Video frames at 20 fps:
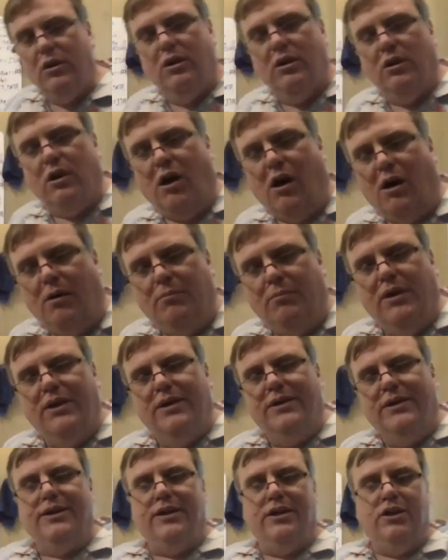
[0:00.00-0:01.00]
Um,
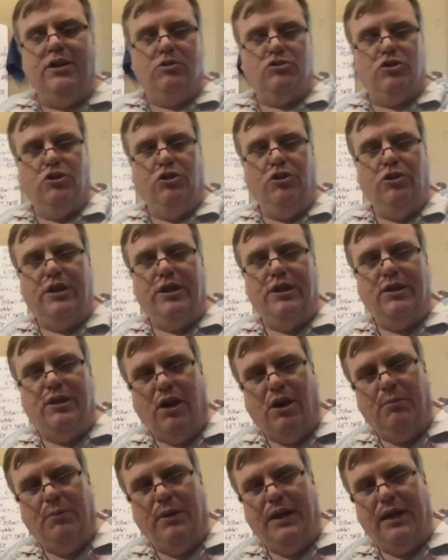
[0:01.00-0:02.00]
so you can tell me,
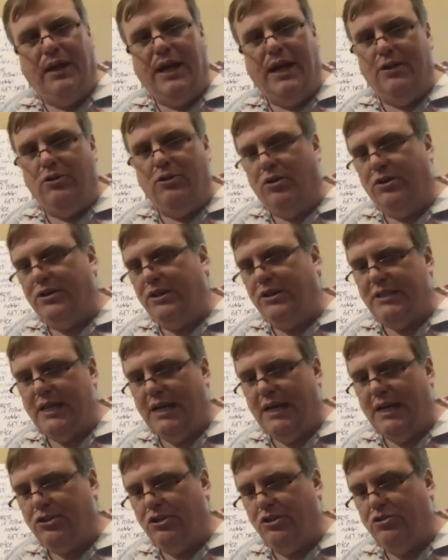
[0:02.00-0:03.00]
hey, look, this
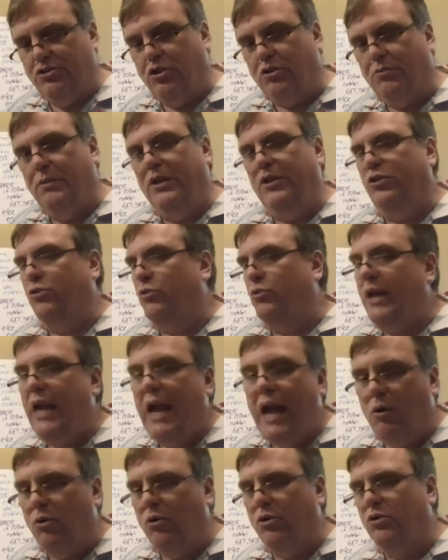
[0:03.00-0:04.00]
actually took me 3
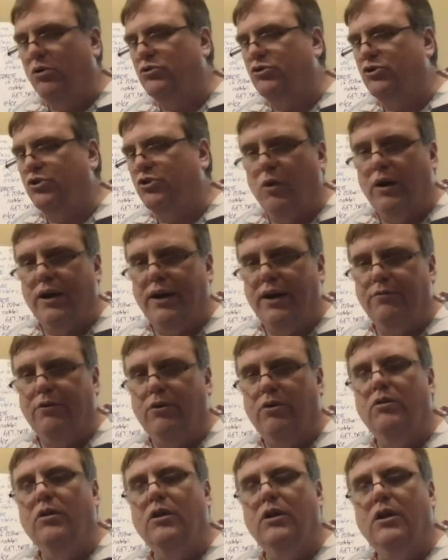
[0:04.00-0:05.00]
hours or whatever.
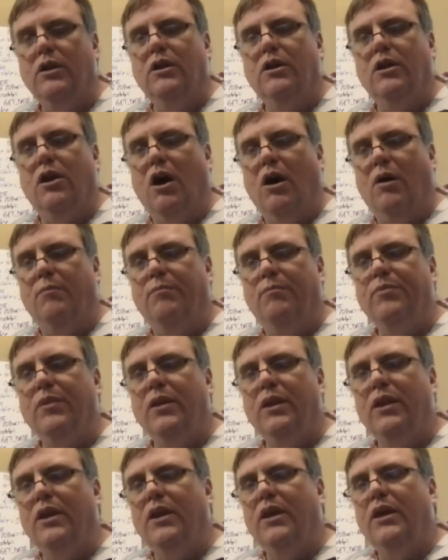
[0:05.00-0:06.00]
Um,
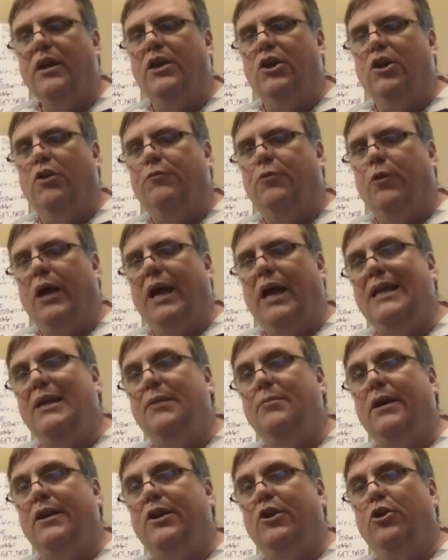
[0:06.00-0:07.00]
for
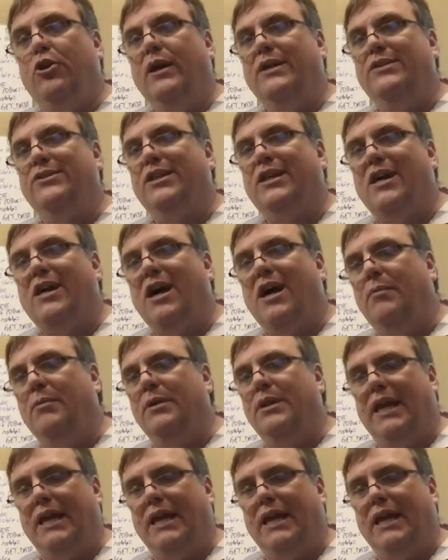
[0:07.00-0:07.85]
anybody who has an accommodation,